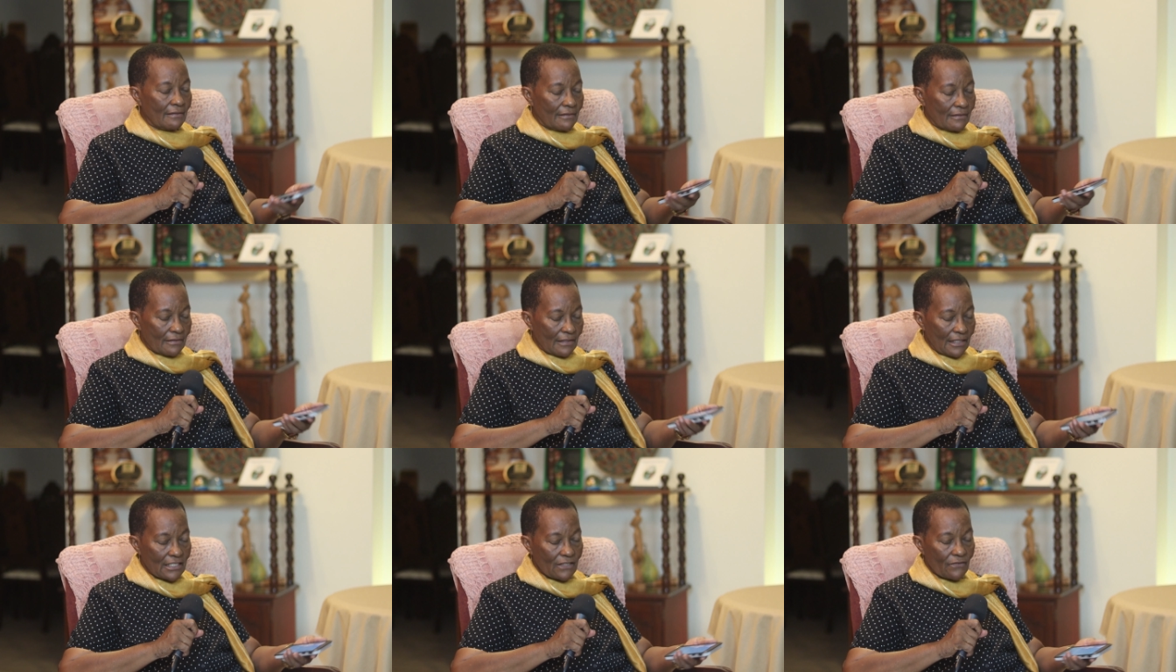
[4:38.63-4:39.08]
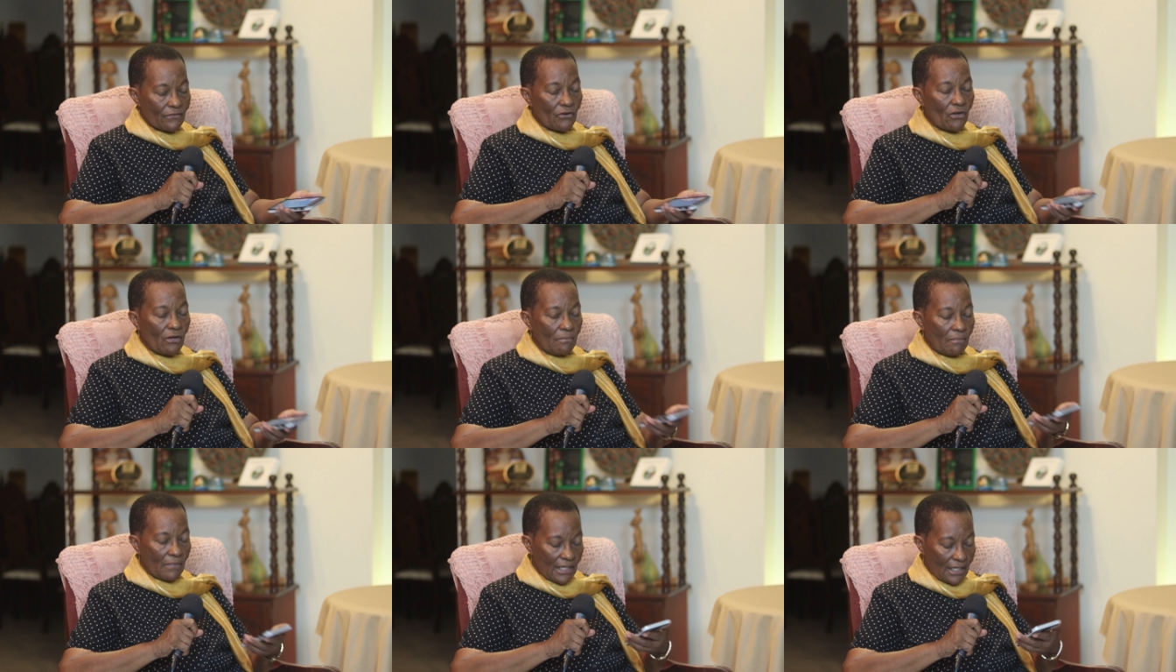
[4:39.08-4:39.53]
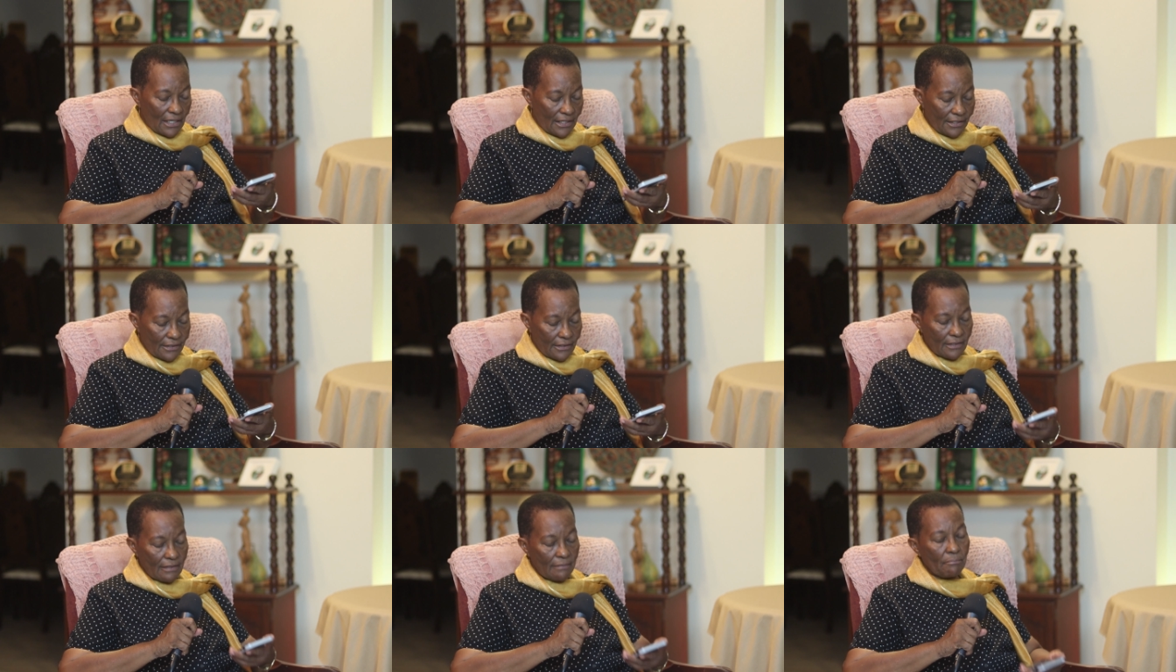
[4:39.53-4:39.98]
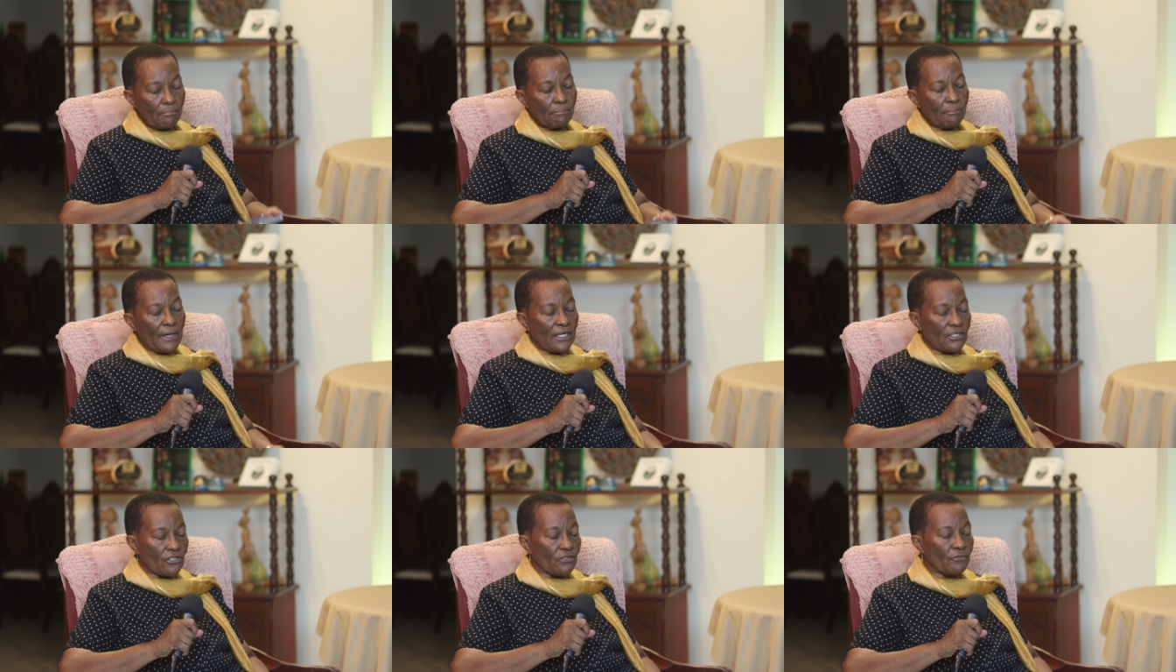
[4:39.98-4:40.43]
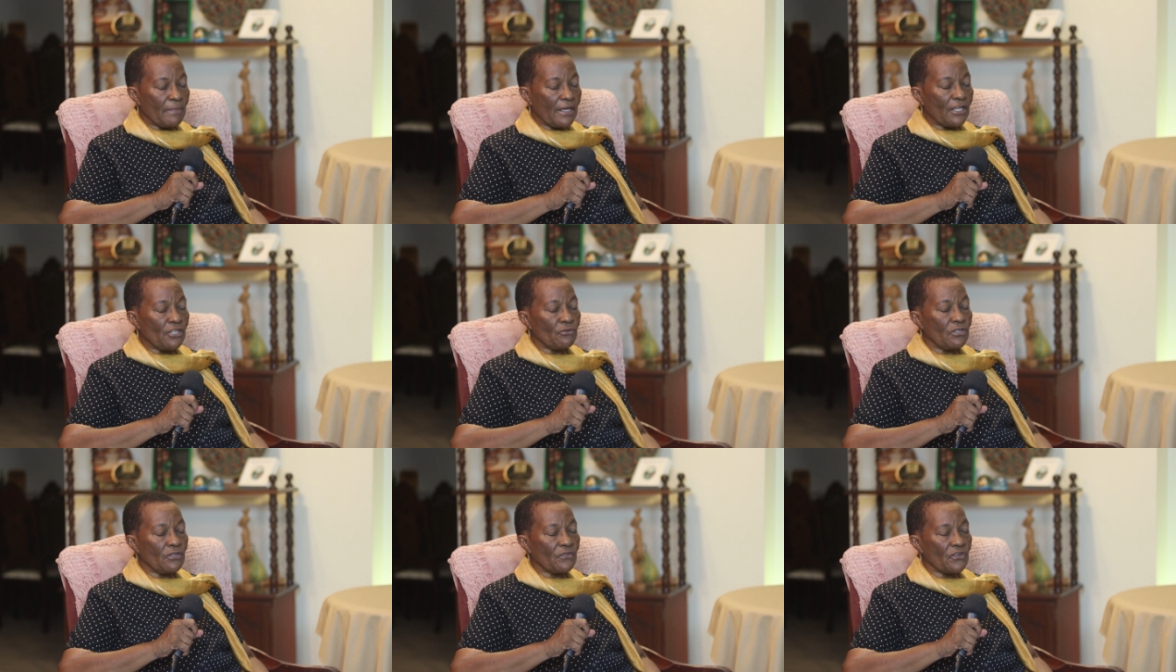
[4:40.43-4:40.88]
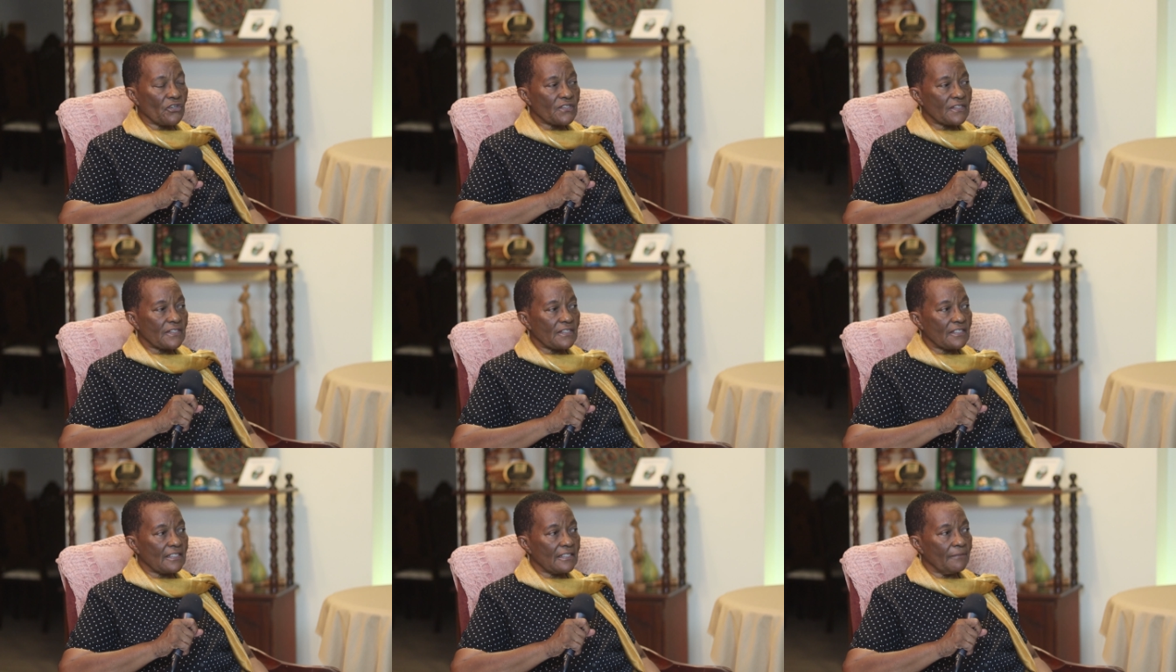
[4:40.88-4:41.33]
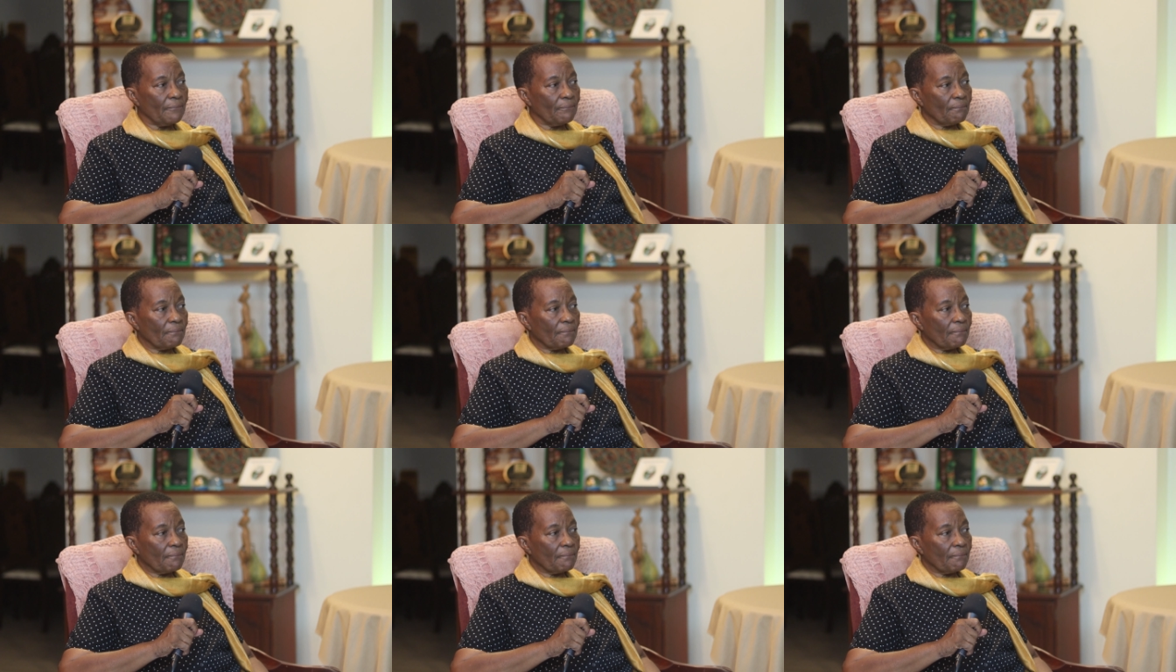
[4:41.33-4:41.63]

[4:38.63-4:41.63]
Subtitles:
sixth form and part of my university